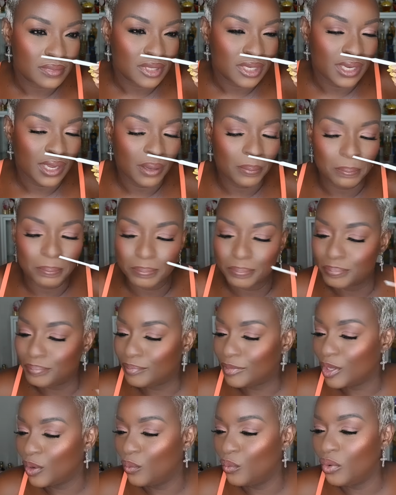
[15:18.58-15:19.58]
yep
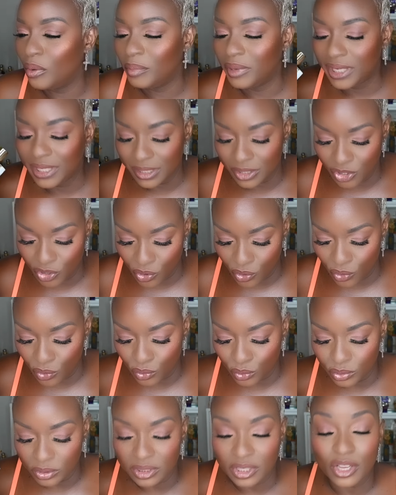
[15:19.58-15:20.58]
woman in
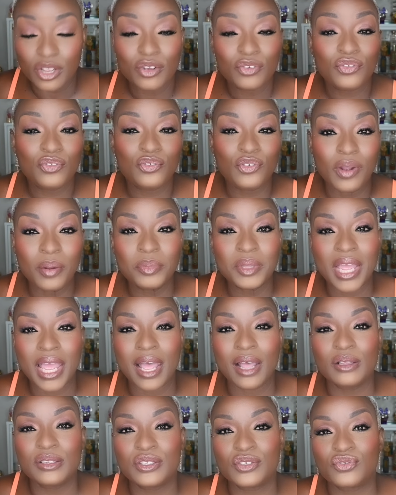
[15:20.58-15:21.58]
gold from the
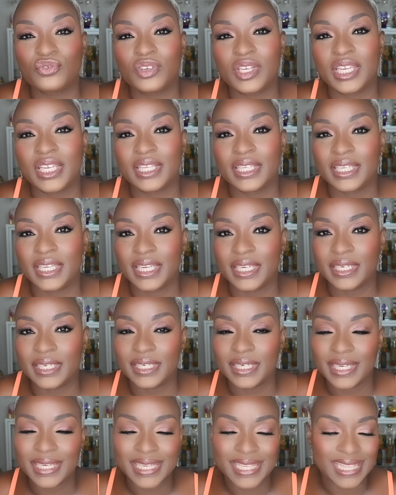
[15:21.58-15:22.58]
house of
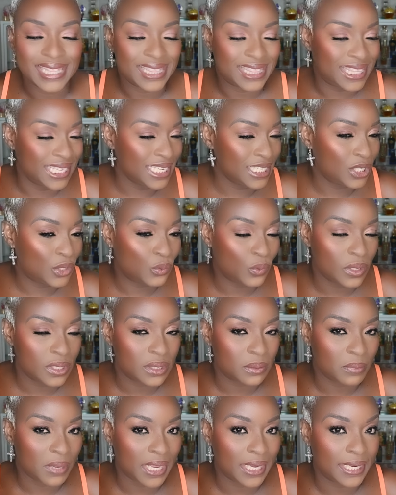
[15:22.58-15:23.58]
kilian this
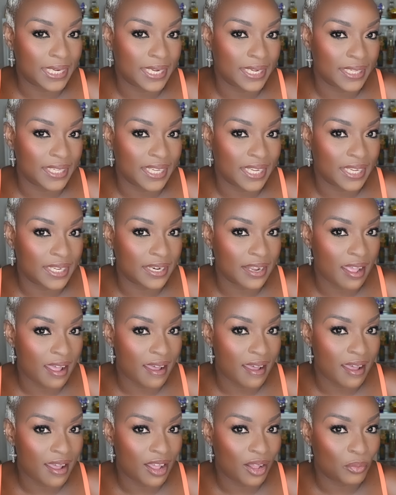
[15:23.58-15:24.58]
was my kilian
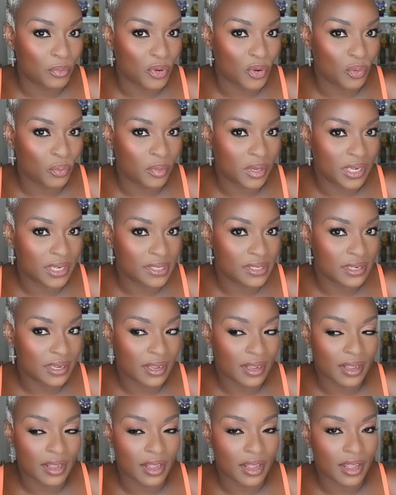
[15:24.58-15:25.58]
aha moment
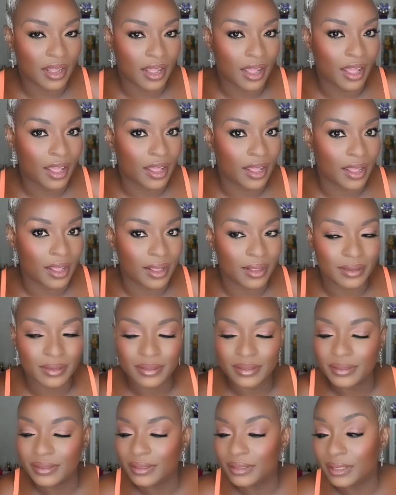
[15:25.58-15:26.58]
aha
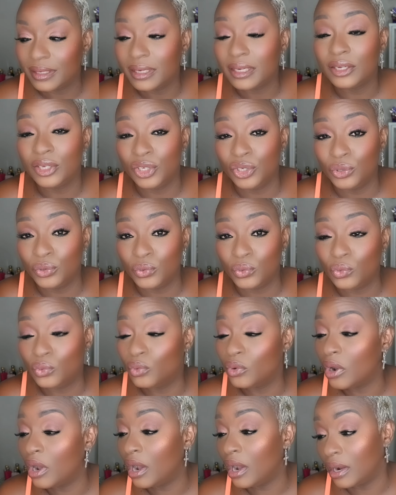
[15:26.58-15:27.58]

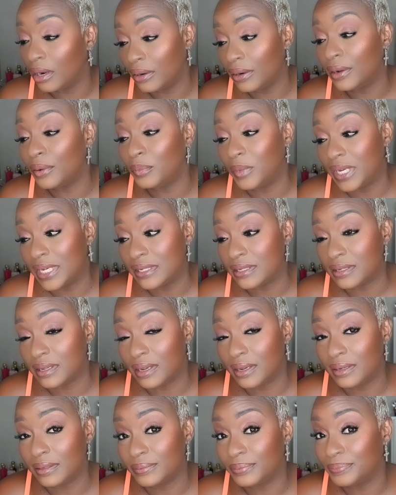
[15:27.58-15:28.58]
you are
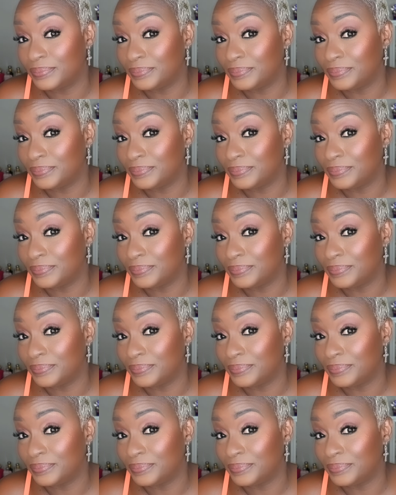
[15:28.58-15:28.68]
amazing.